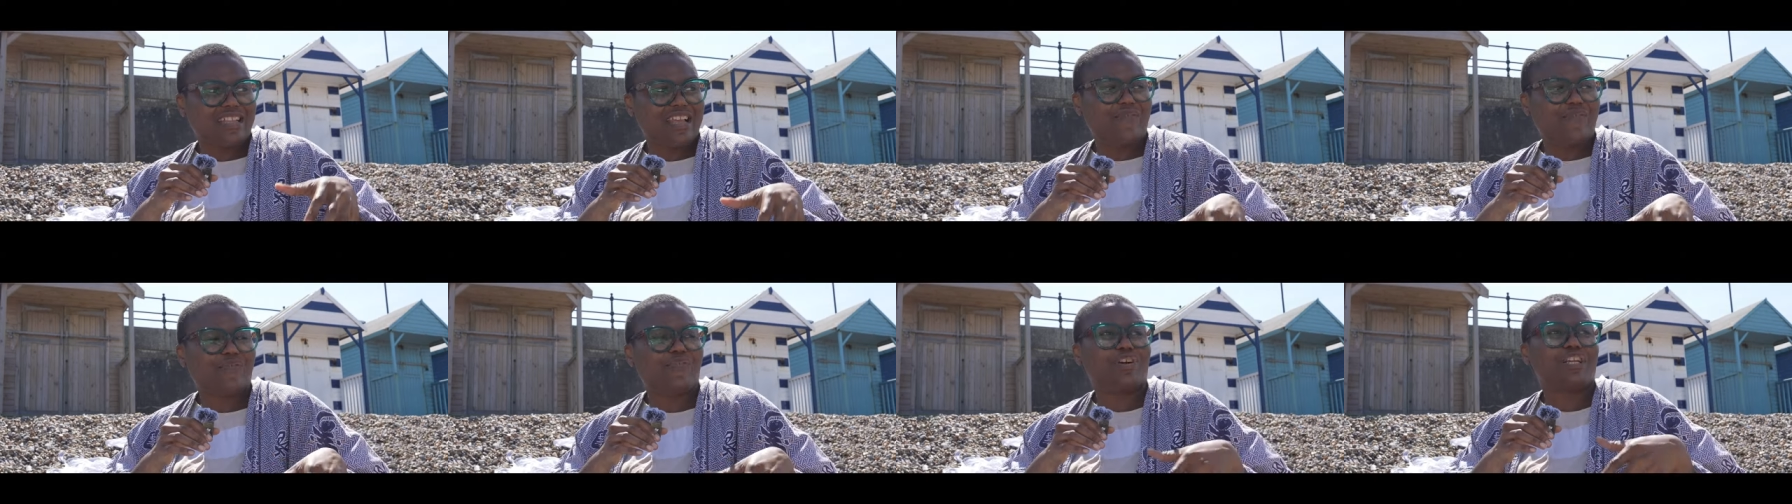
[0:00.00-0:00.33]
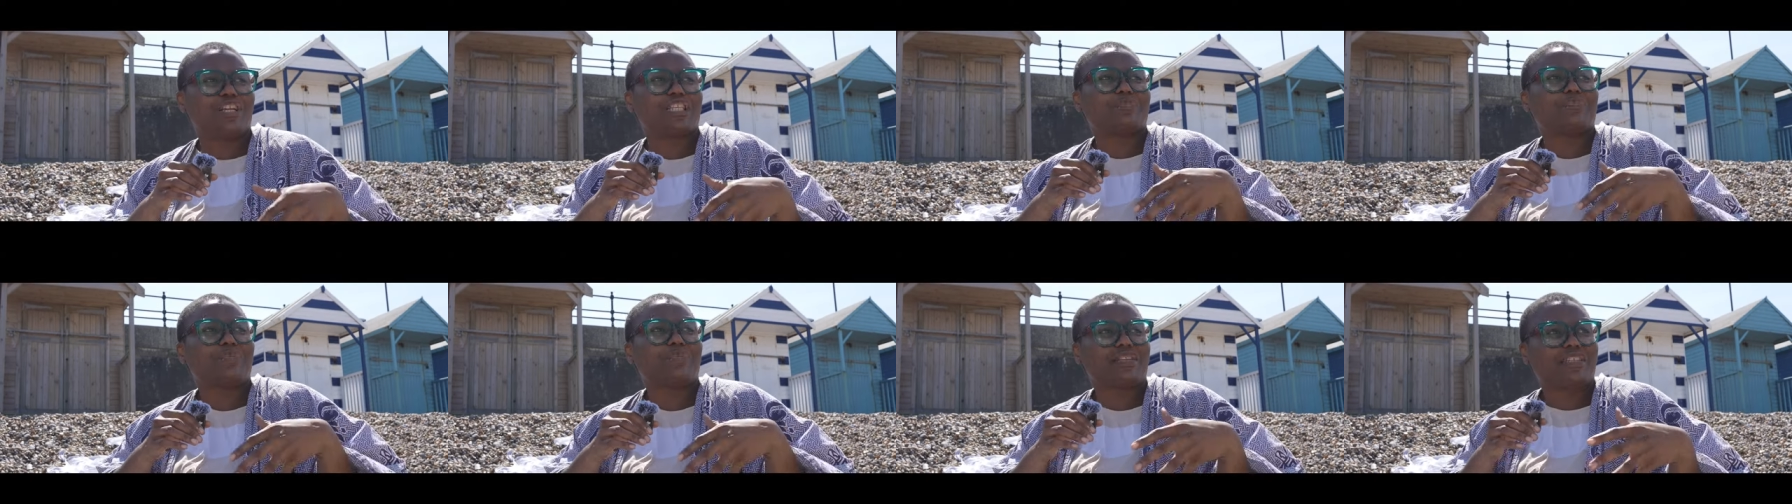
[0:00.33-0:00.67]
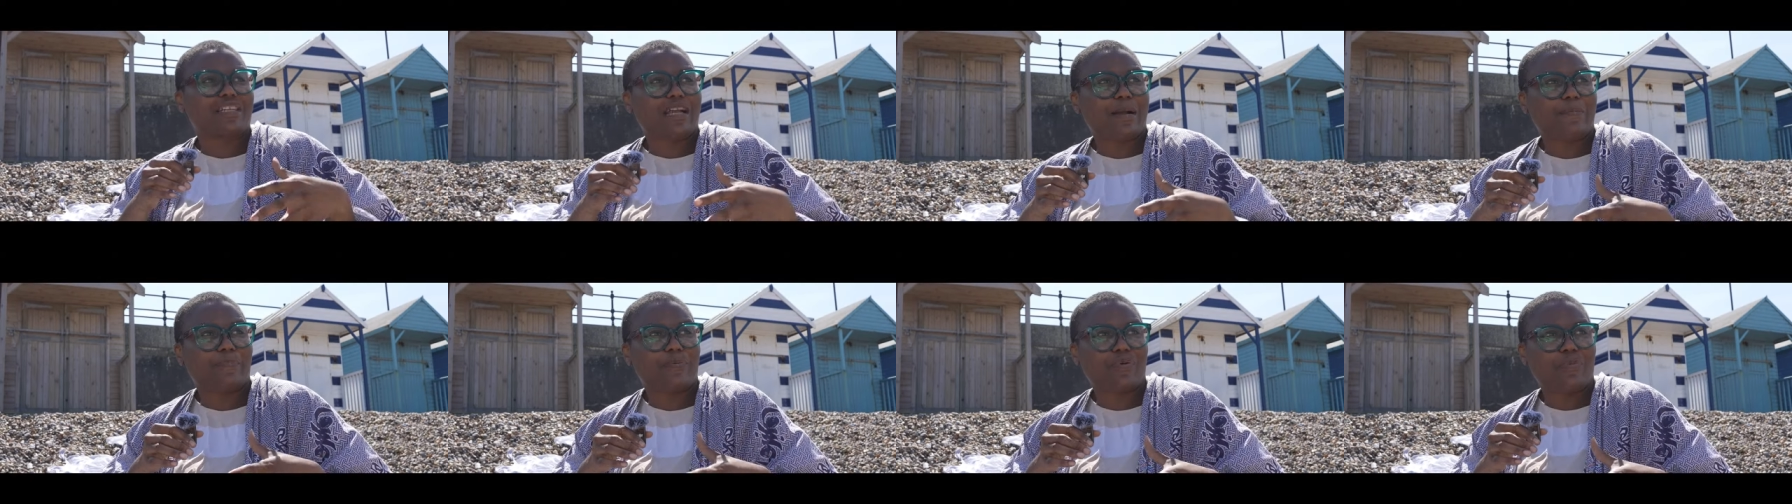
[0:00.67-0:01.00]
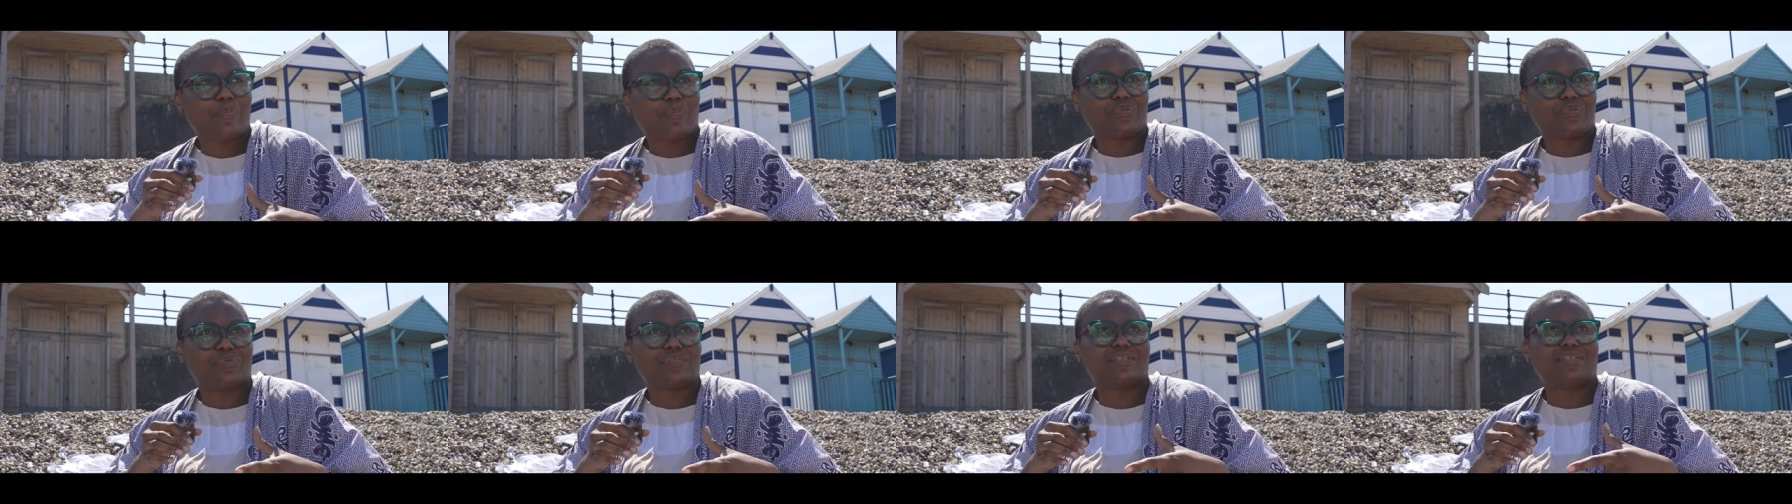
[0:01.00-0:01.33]
there for a special
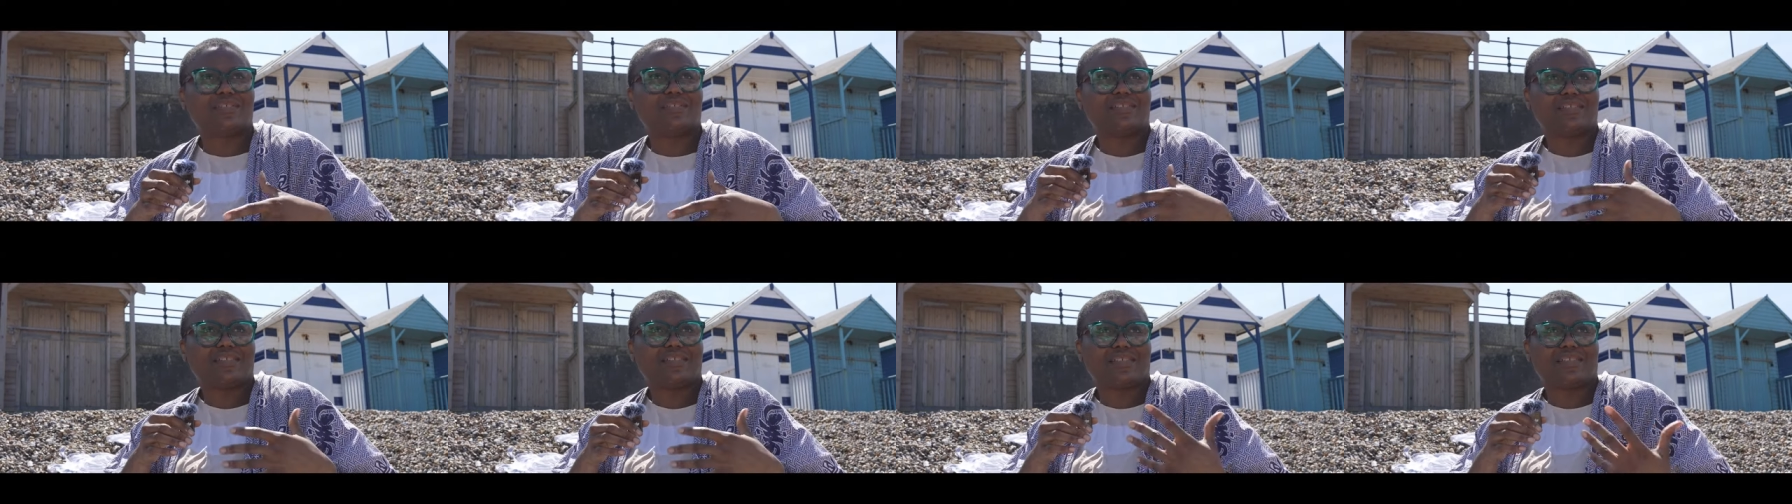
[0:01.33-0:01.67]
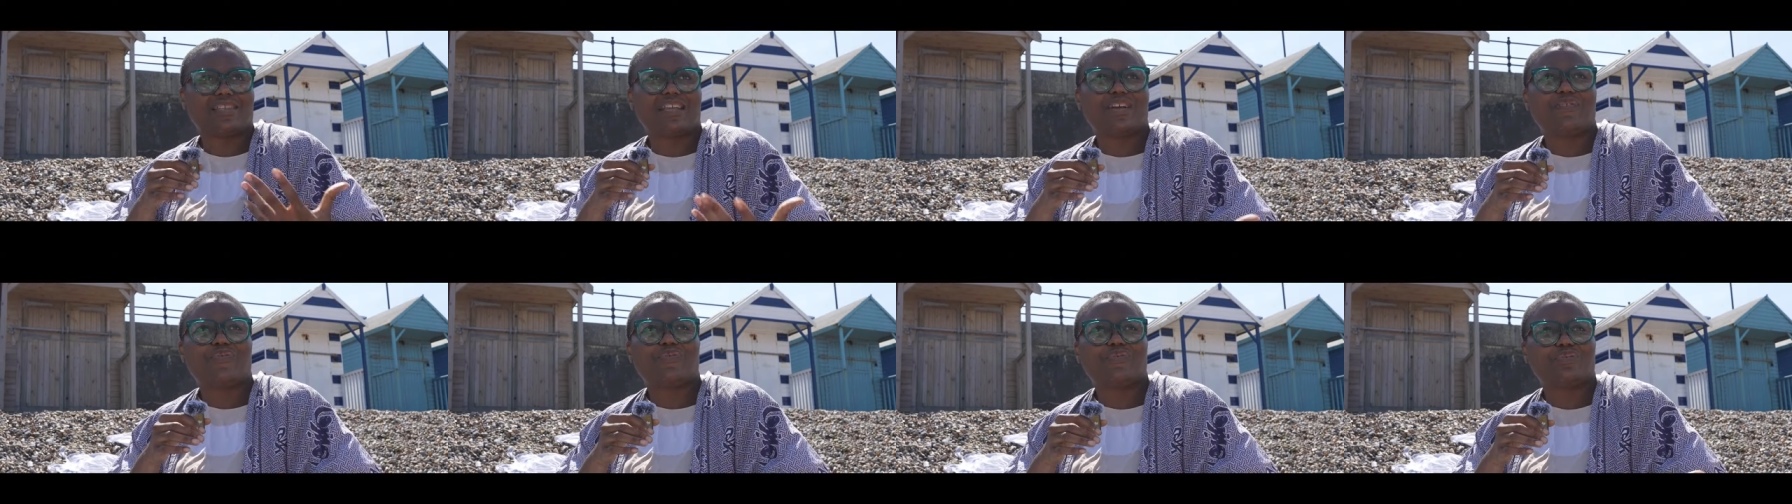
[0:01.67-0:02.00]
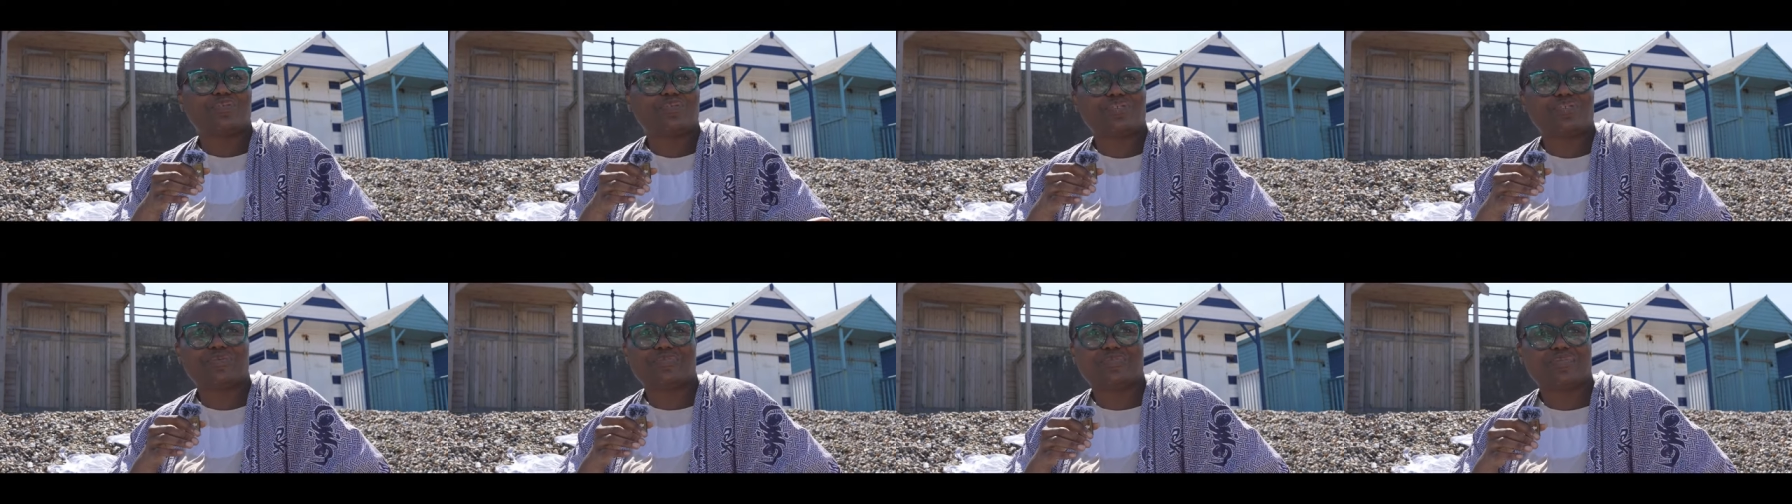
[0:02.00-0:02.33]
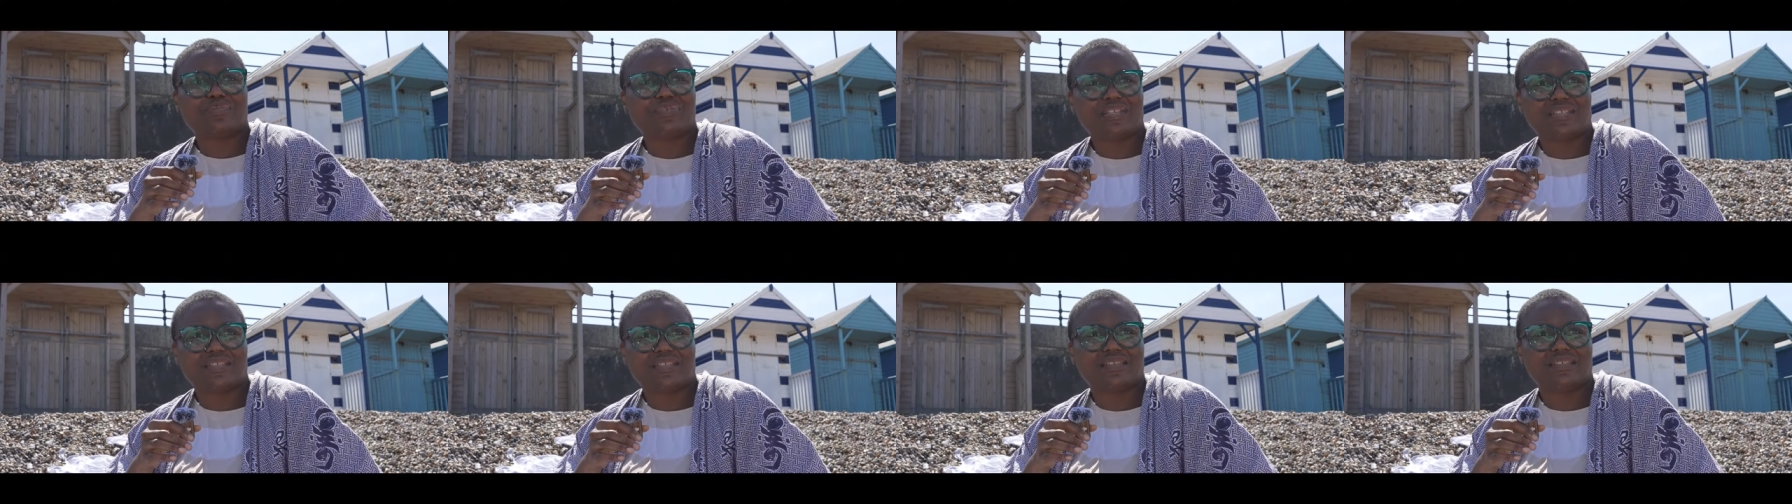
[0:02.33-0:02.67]
purpose. She's there for
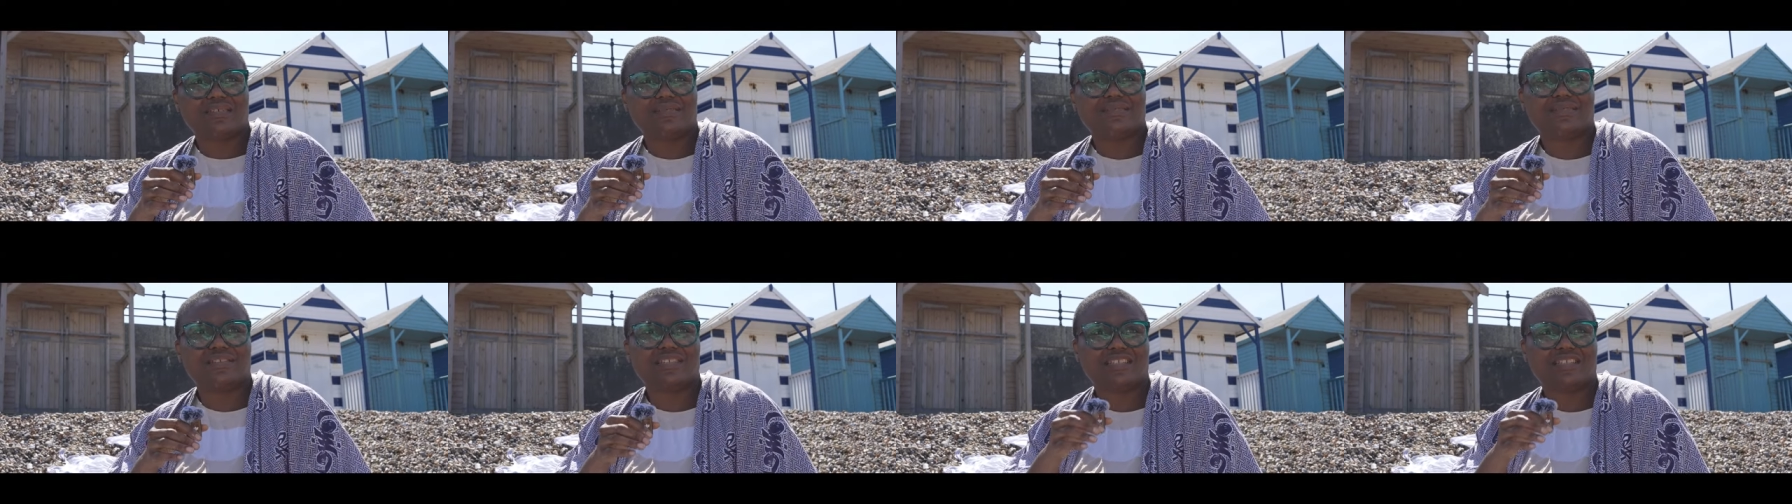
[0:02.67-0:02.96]
some reason.